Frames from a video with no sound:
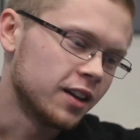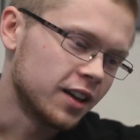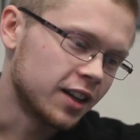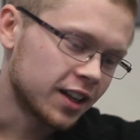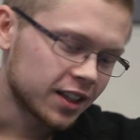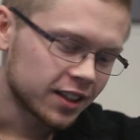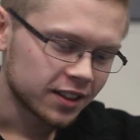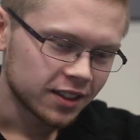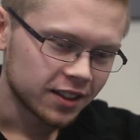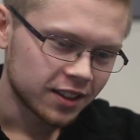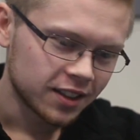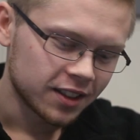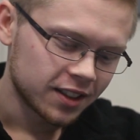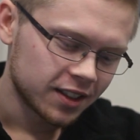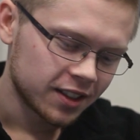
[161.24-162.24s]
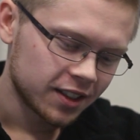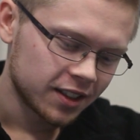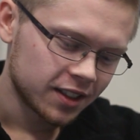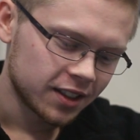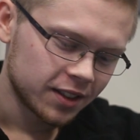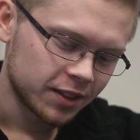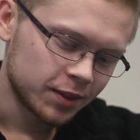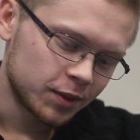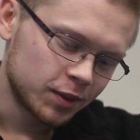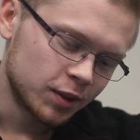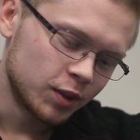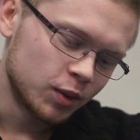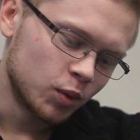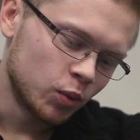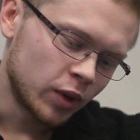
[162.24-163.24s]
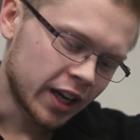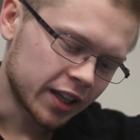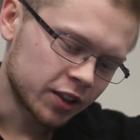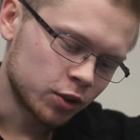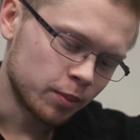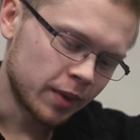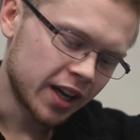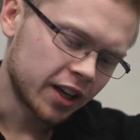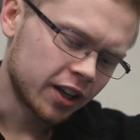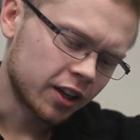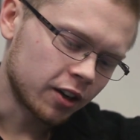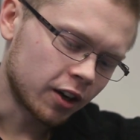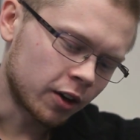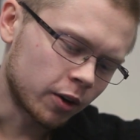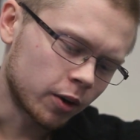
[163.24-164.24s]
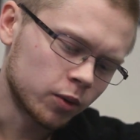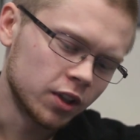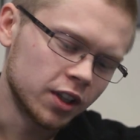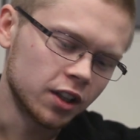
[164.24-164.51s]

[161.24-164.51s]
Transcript: and we had to make our own